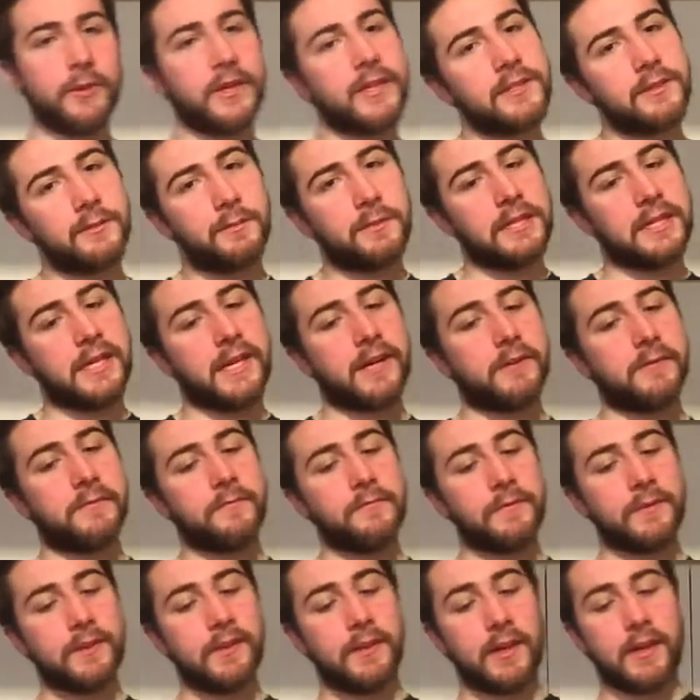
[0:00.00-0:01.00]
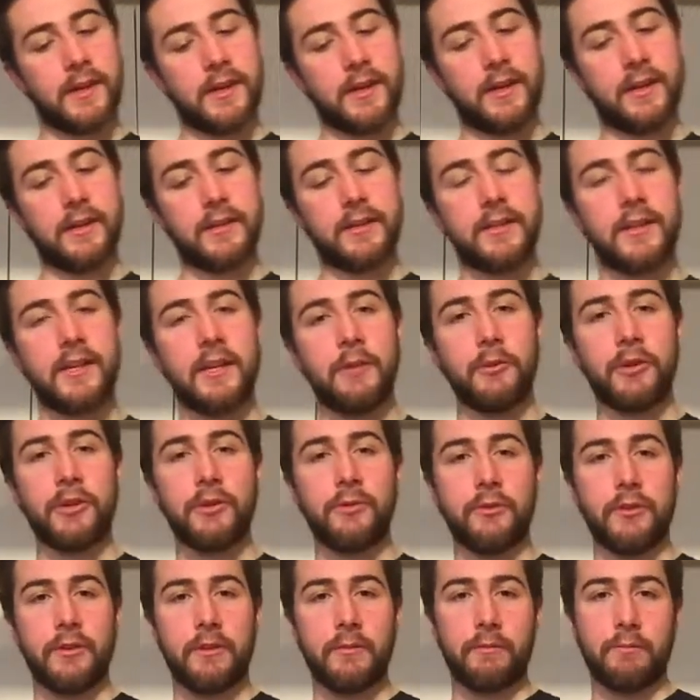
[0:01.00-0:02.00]
recipe now. Today we're
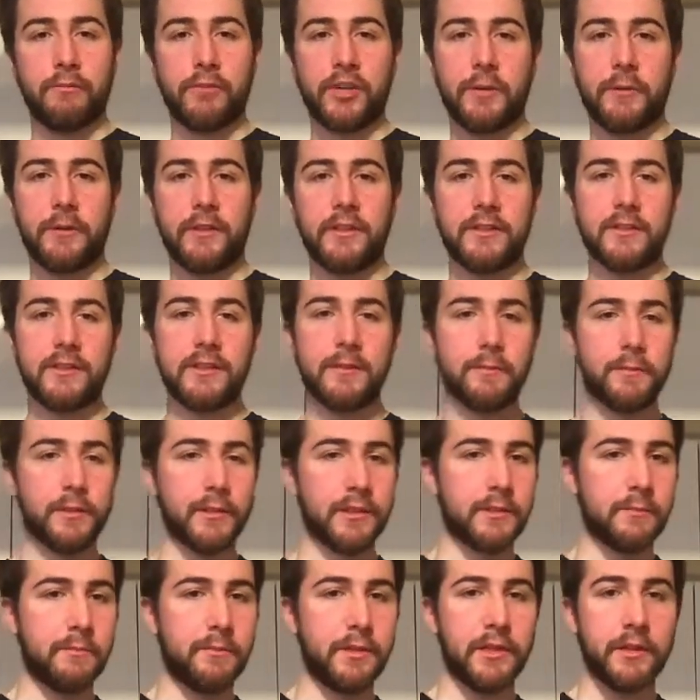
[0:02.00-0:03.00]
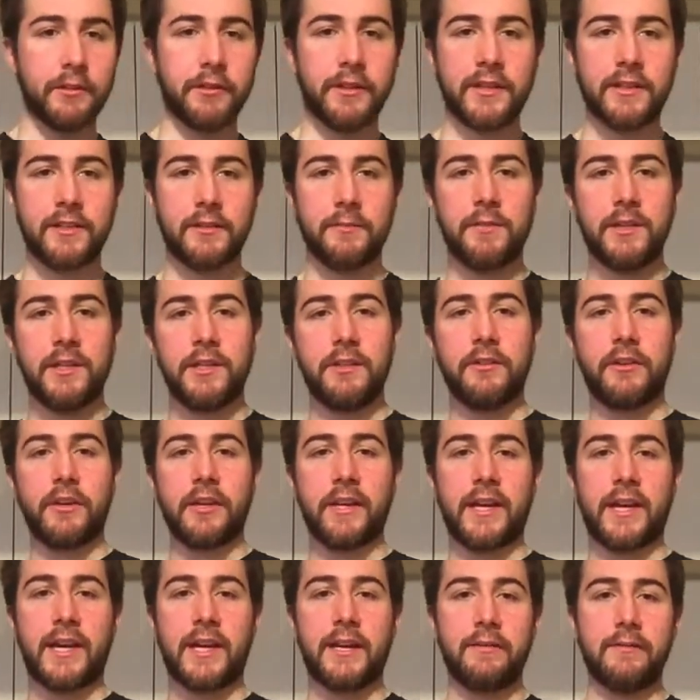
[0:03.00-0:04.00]
doing probably the simplest beer recipe you
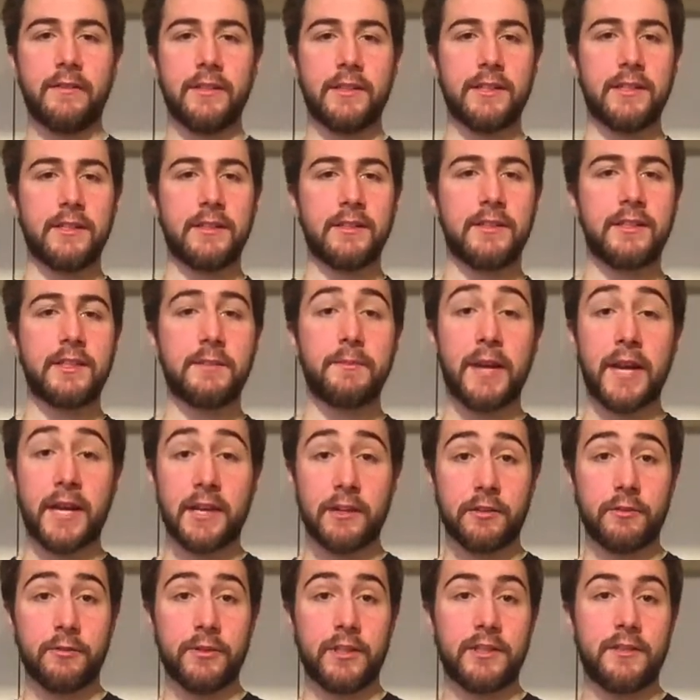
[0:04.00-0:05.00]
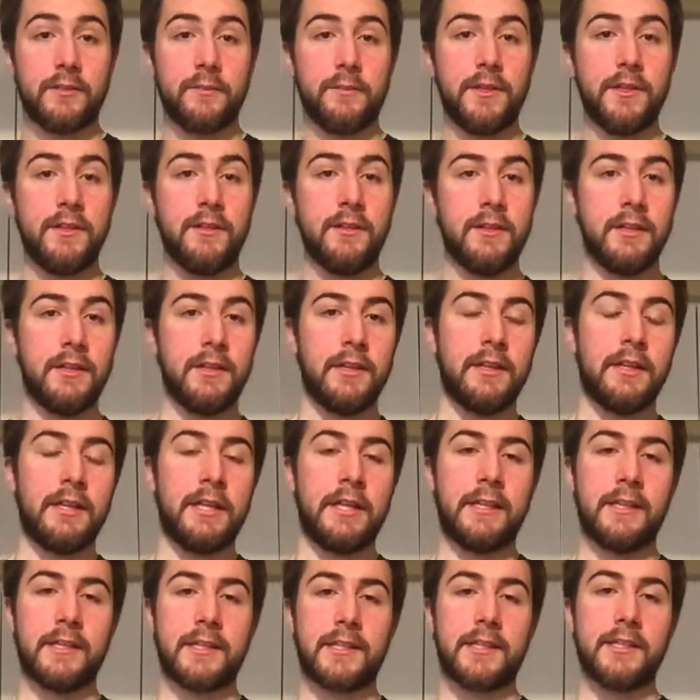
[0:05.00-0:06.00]
can have. It's a smash recipe.
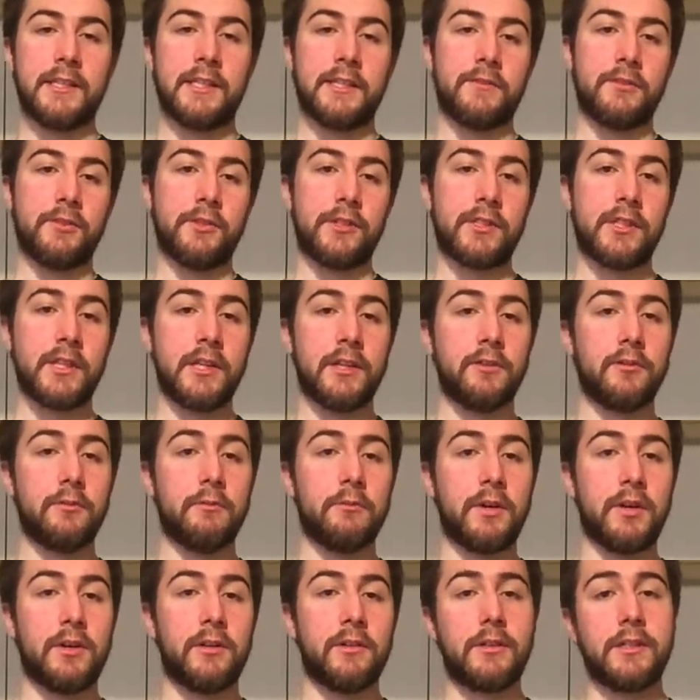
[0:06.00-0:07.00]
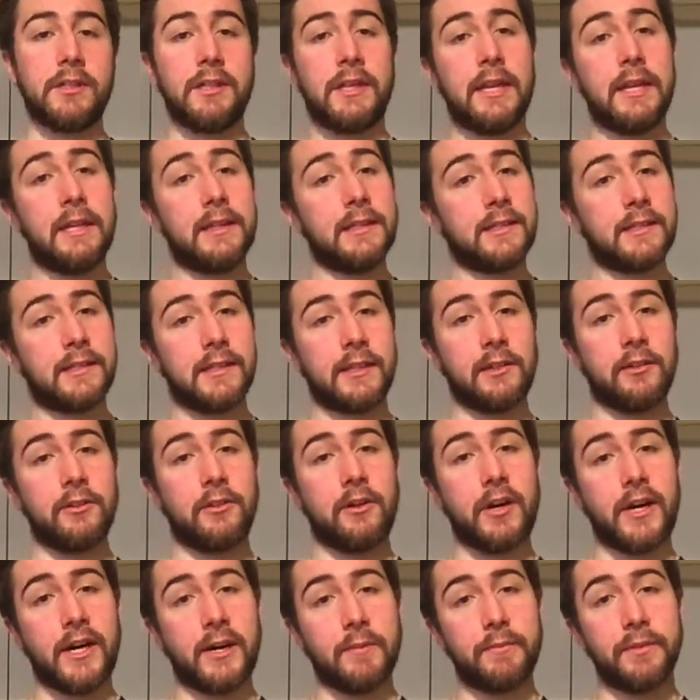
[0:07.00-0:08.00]
That stands for single malt and single
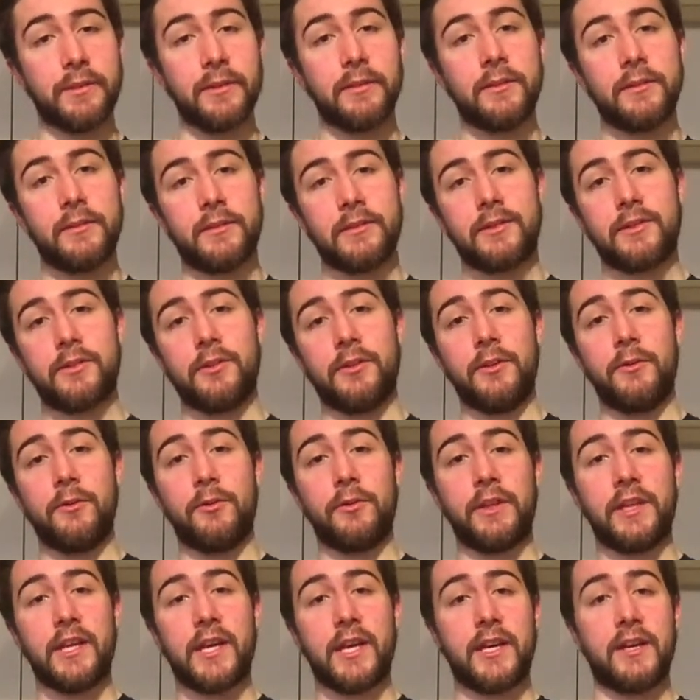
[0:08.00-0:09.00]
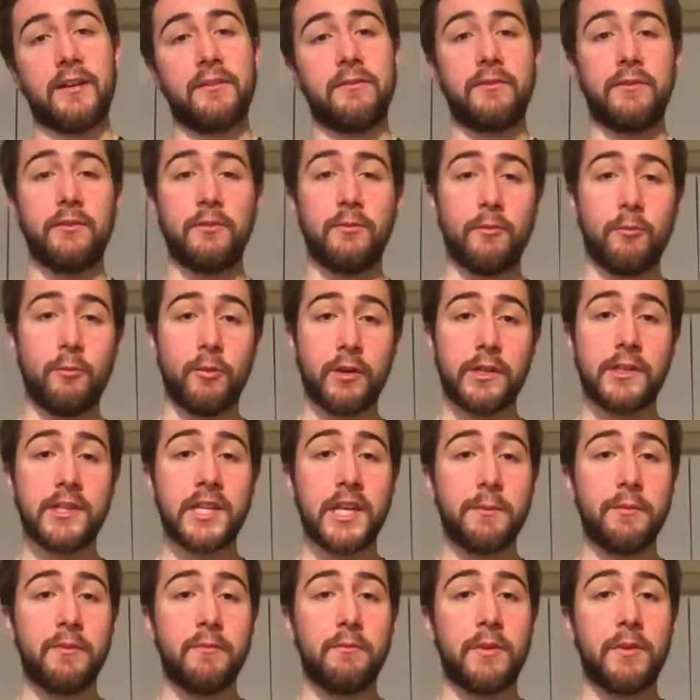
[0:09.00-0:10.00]
hop. So you only have one type of